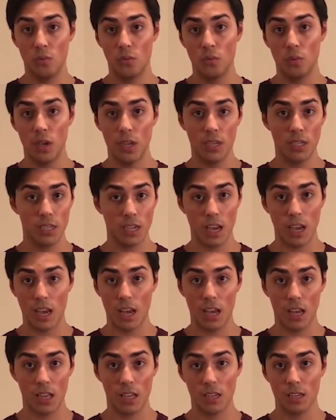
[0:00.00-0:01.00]
when to
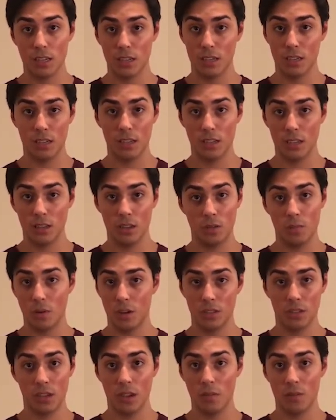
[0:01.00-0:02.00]
add the
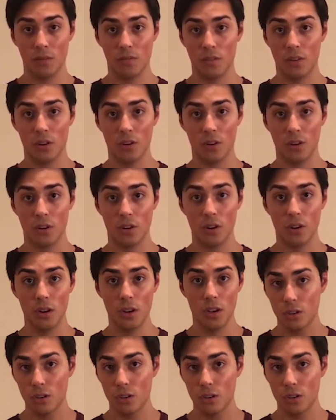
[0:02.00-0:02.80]
balsamic vinegar.